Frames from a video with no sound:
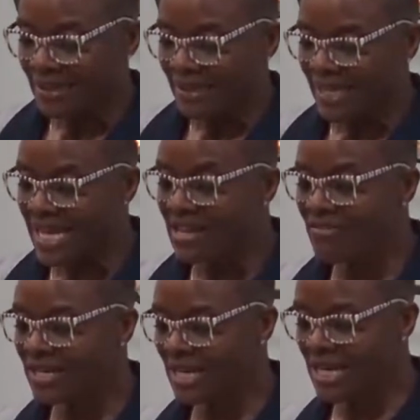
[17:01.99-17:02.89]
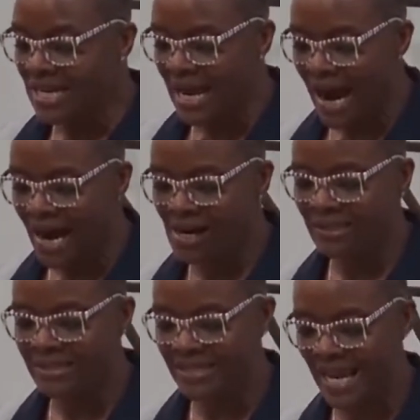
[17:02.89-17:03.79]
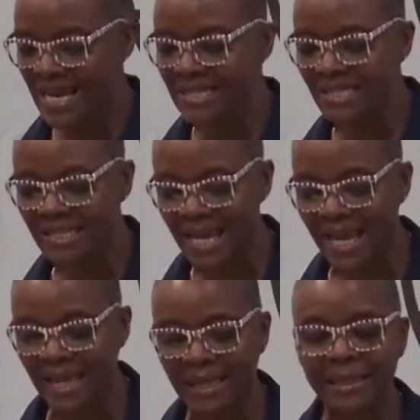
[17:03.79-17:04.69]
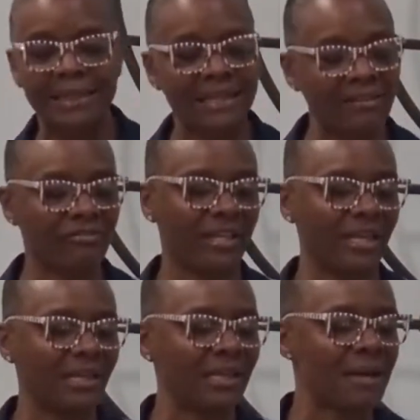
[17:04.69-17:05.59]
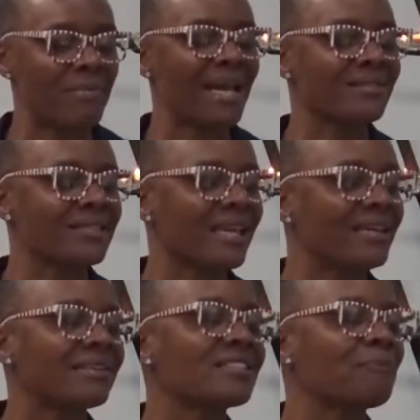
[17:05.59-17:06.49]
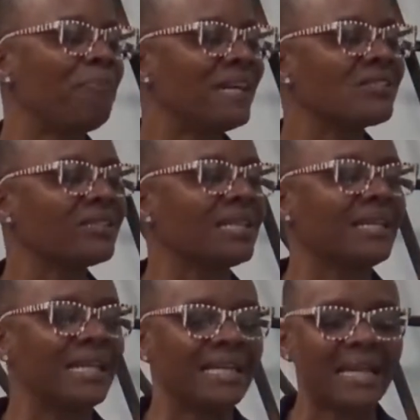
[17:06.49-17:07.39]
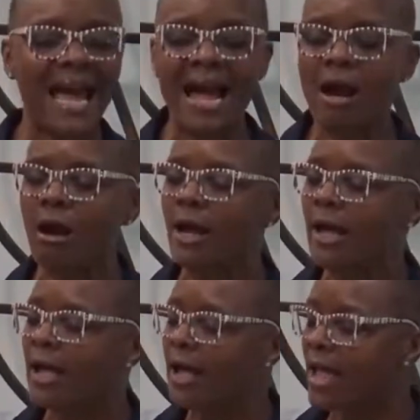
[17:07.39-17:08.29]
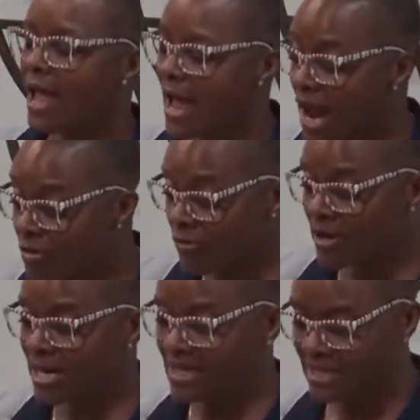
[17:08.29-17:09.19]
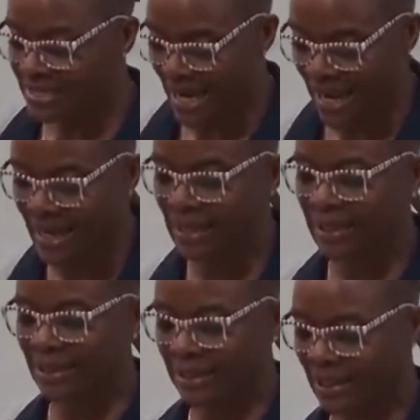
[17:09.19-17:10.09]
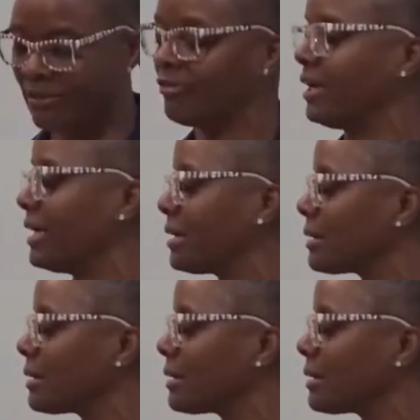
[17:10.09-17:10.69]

even in our day-to-day living, and I might say especially in our everyday living,